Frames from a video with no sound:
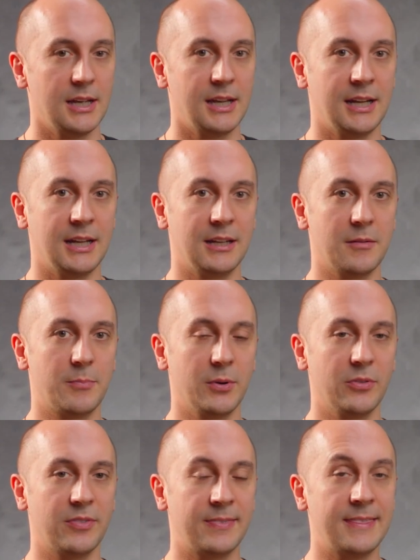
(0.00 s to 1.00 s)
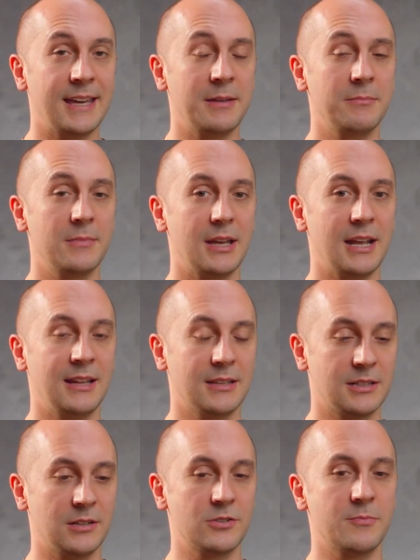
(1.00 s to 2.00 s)
And both them and
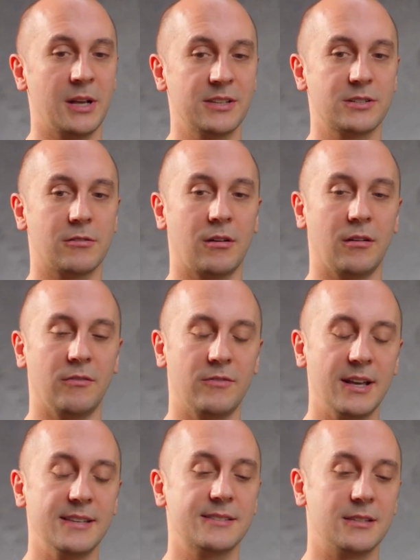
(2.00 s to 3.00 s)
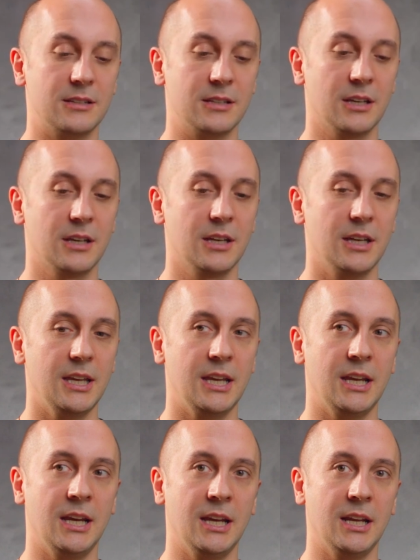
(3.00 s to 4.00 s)
the dungeon master are invested
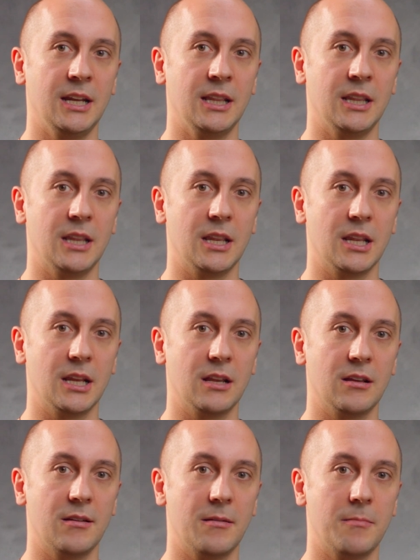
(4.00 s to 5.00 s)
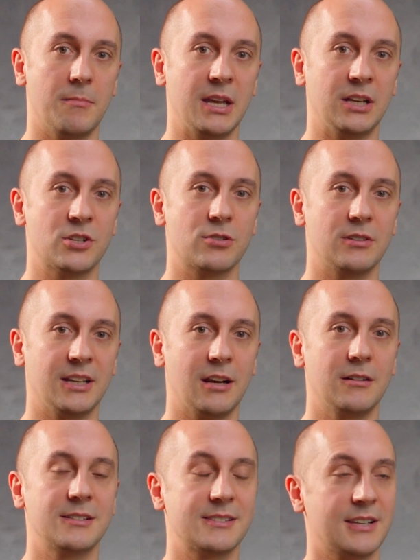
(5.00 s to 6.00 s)
in making sure the
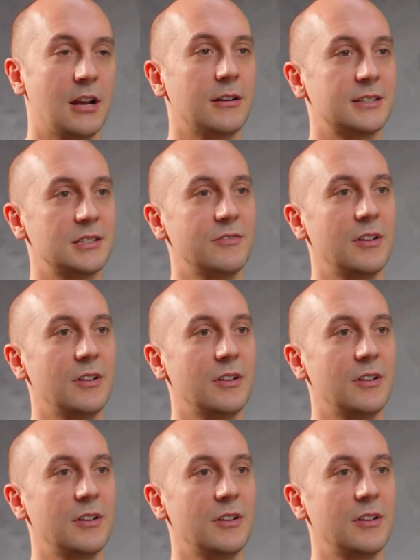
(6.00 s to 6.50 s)
character has character